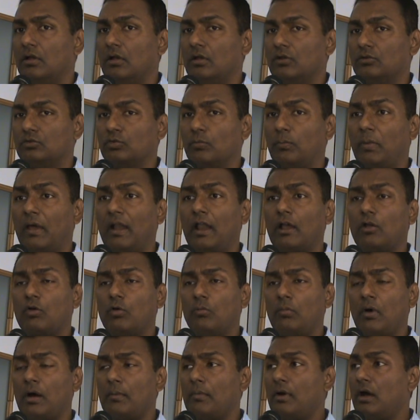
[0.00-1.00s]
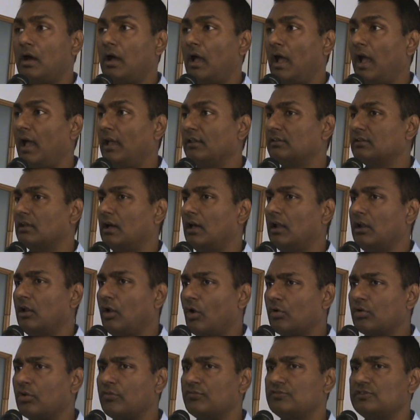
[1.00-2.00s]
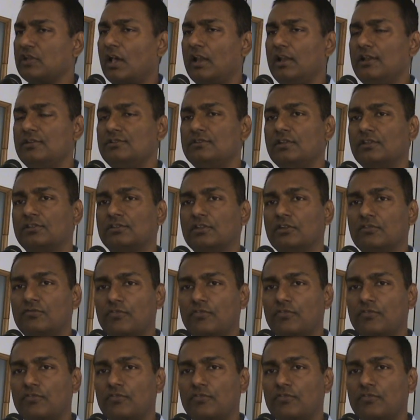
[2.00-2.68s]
So Barack Obama has a lot of challenges in